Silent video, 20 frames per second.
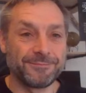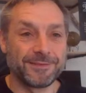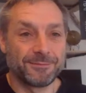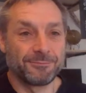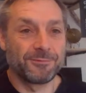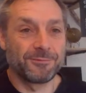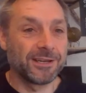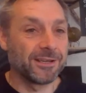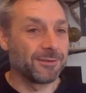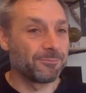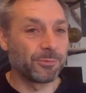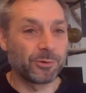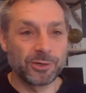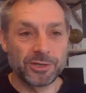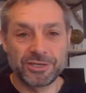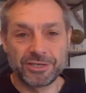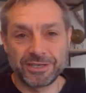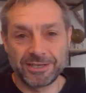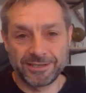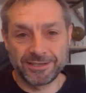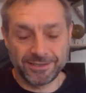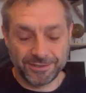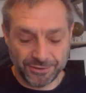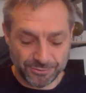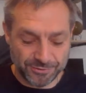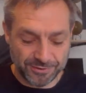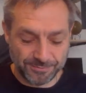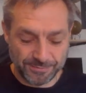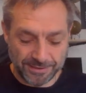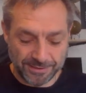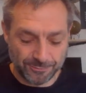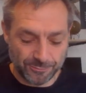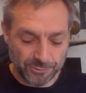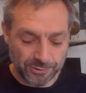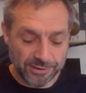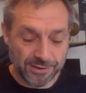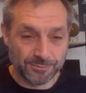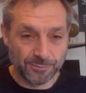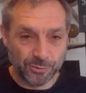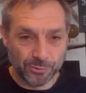I really appreciate you joining me at 1
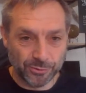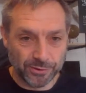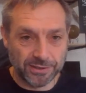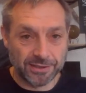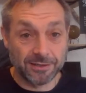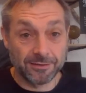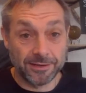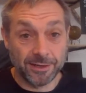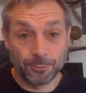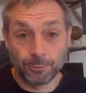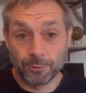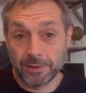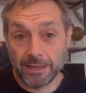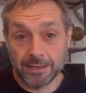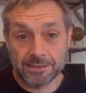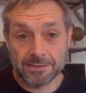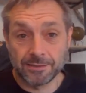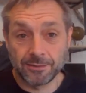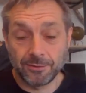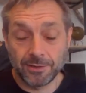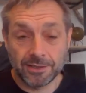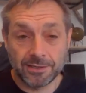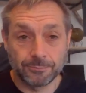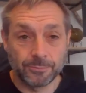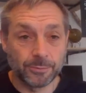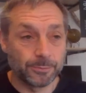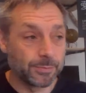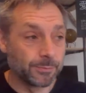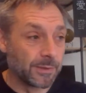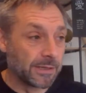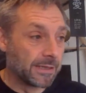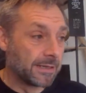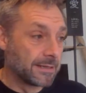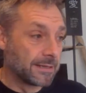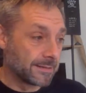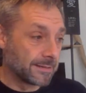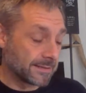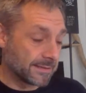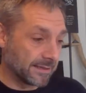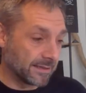a.m. I know what that's like. I'm
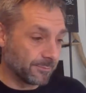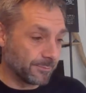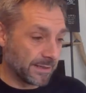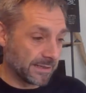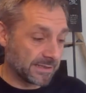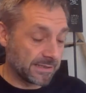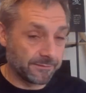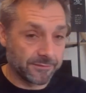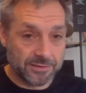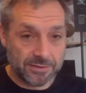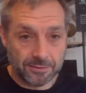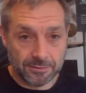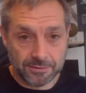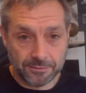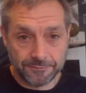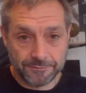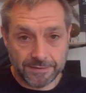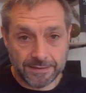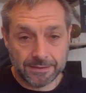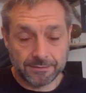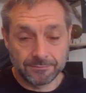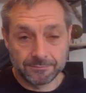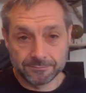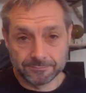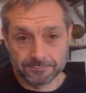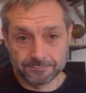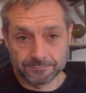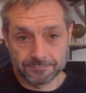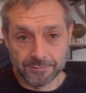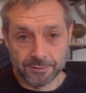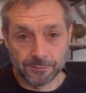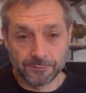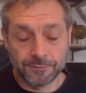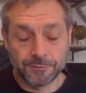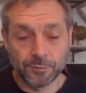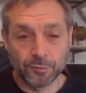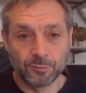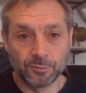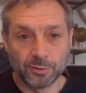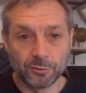still a massive soccer fan,
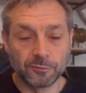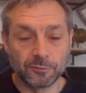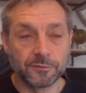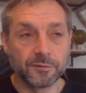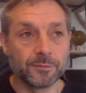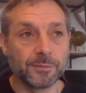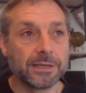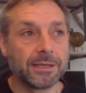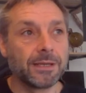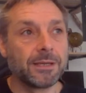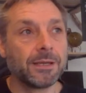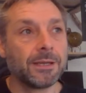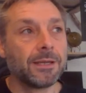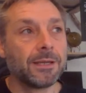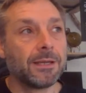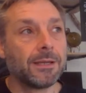football for me.